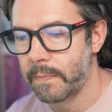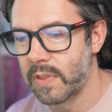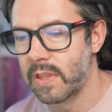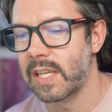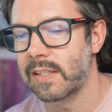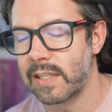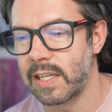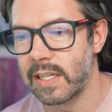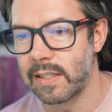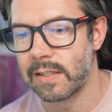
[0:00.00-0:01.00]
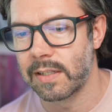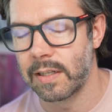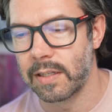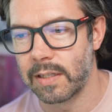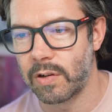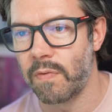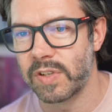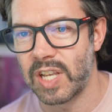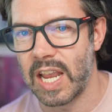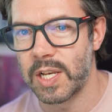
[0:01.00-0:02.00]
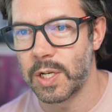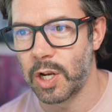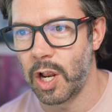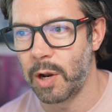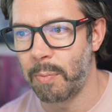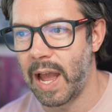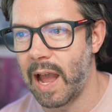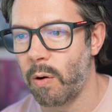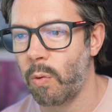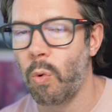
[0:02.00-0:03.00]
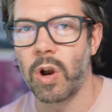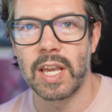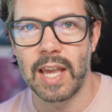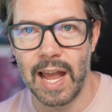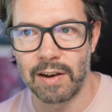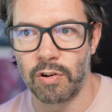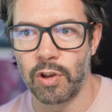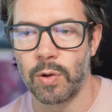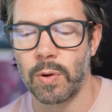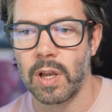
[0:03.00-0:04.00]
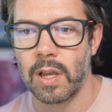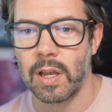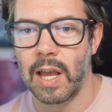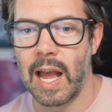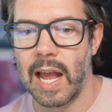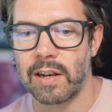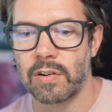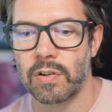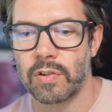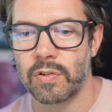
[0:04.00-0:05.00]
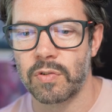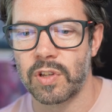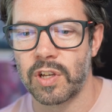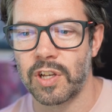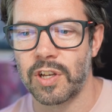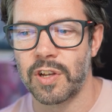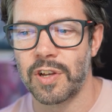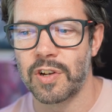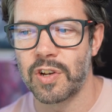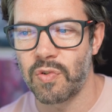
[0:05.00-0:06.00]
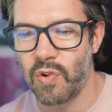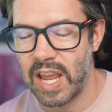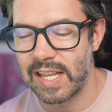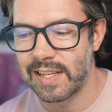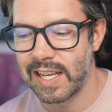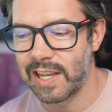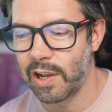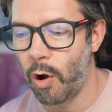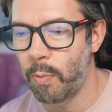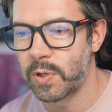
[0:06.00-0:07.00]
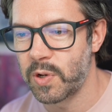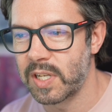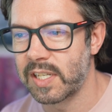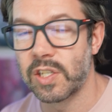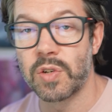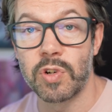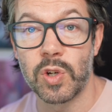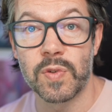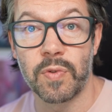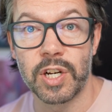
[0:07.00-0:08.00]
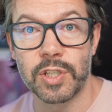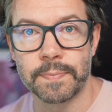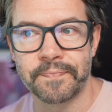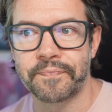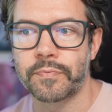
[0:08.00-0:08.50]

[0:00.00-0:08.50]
This is the conversation about what it can do and the creating opportunities to reduce friction,